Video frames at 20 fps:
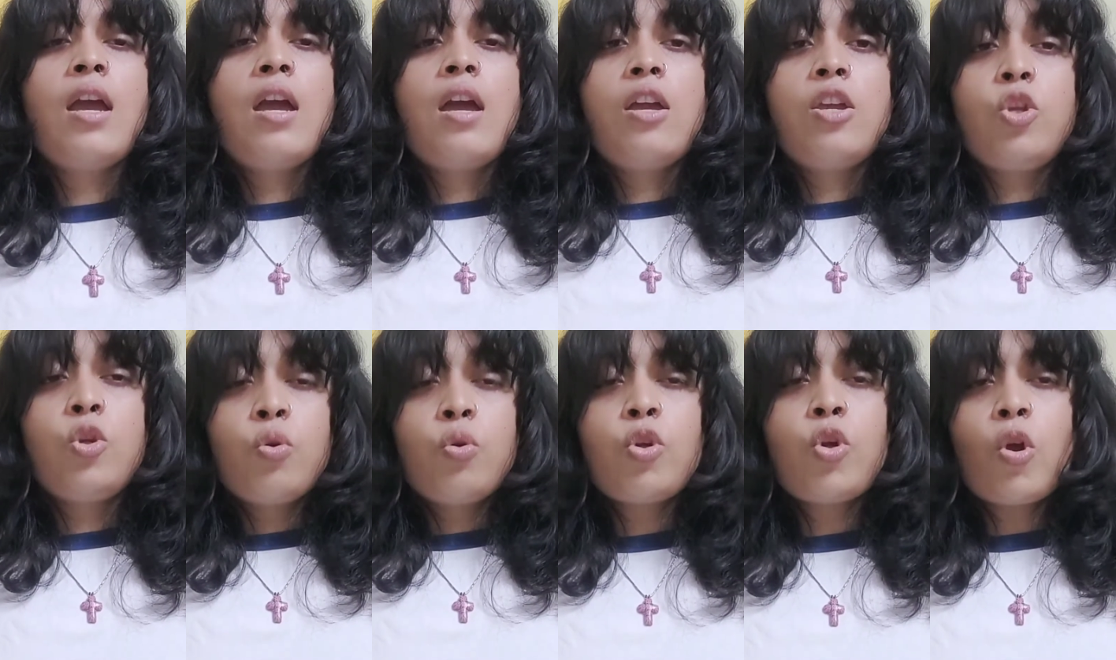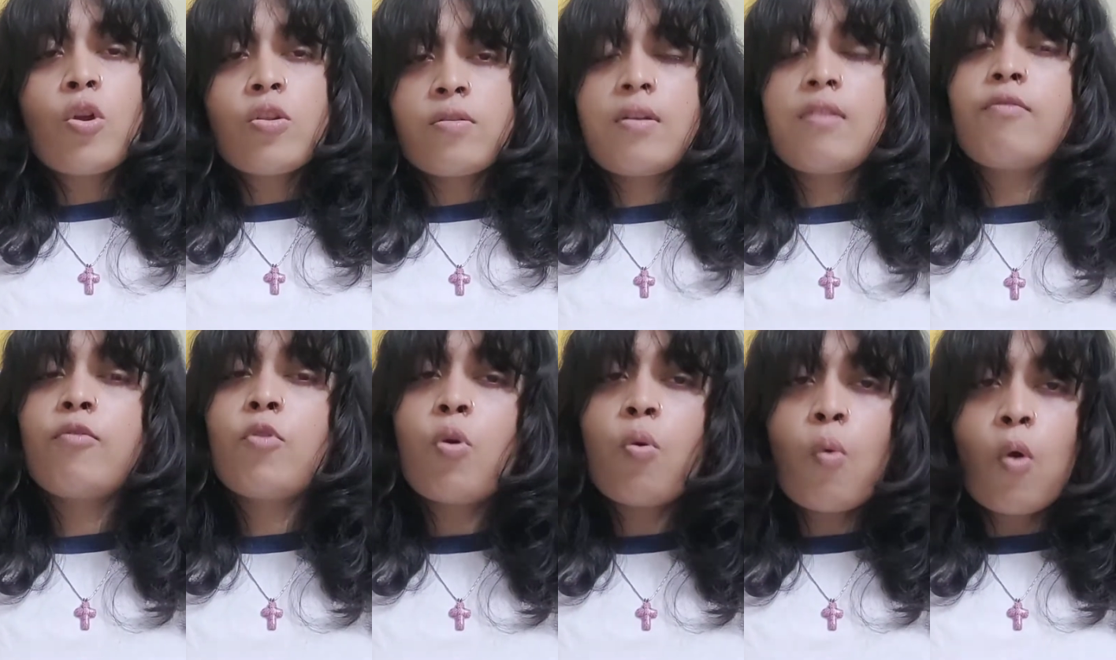You
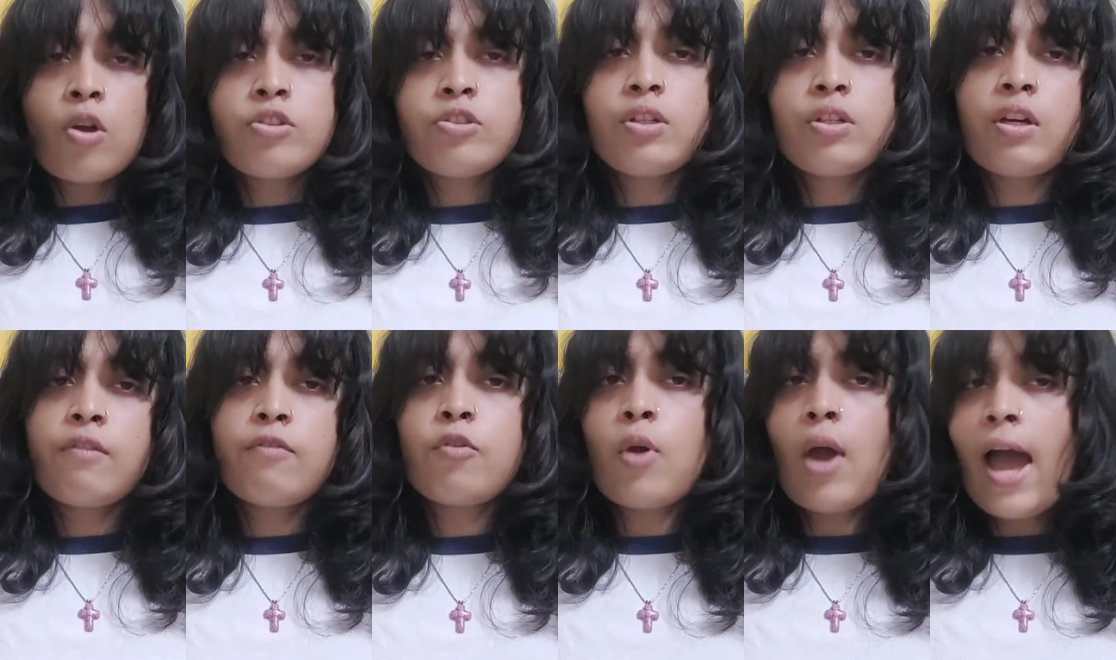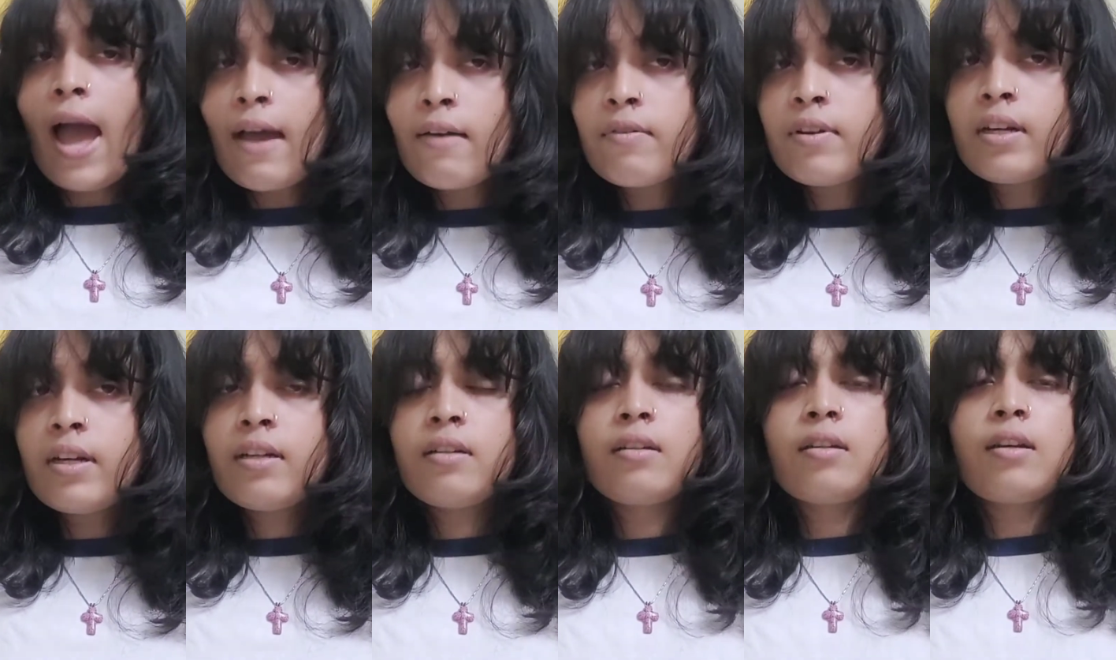yourself go watch it if you
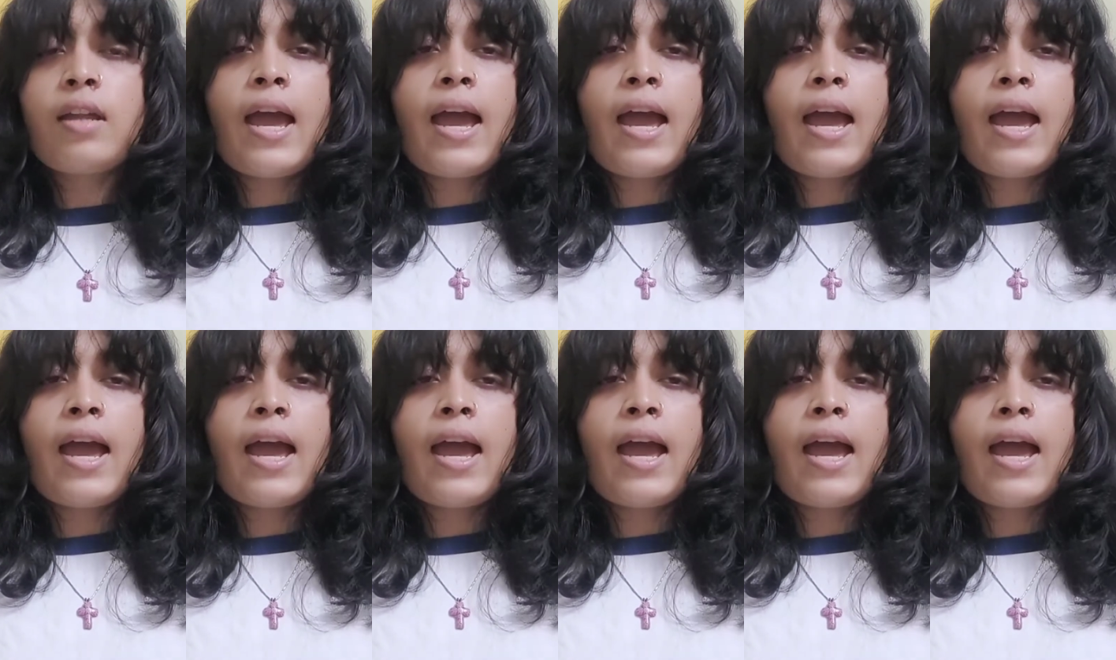haven't.